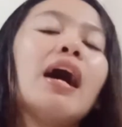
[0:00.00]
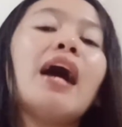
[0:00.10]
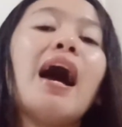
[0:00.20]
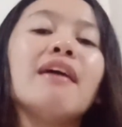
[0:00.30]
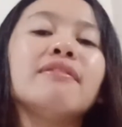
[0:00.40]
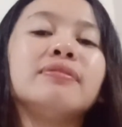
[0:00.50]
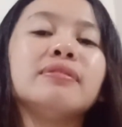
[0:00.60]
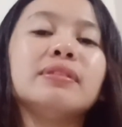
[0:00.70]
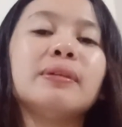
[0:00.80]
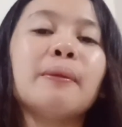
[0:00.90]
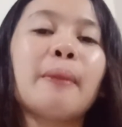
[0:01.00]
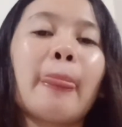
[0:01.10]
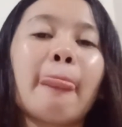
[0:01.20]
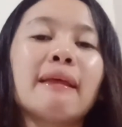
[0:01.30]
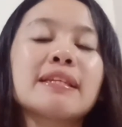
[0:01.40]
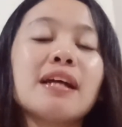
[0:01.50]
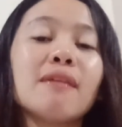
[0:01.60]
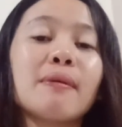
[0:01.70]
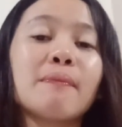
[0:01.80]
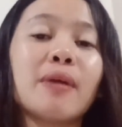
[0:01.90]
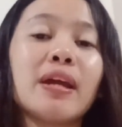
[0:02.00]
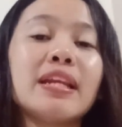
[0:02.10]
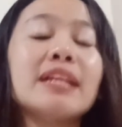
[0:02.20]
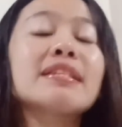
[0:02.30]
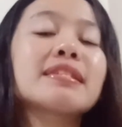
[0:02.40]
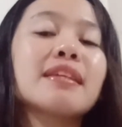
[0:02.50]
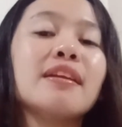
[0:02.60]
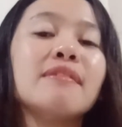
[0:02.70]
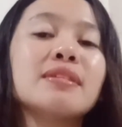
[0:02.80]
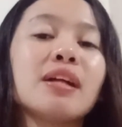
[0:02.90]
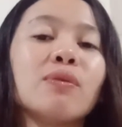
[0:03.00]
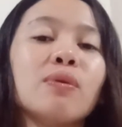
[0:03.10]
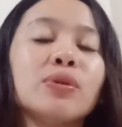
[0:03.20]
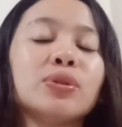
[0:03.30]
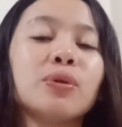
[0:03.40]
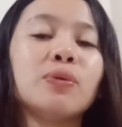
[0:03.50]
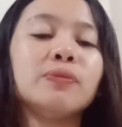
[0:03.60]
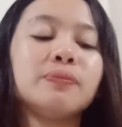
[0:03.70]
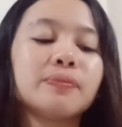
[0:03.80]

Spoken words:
have cell membrane instead of cell wall. So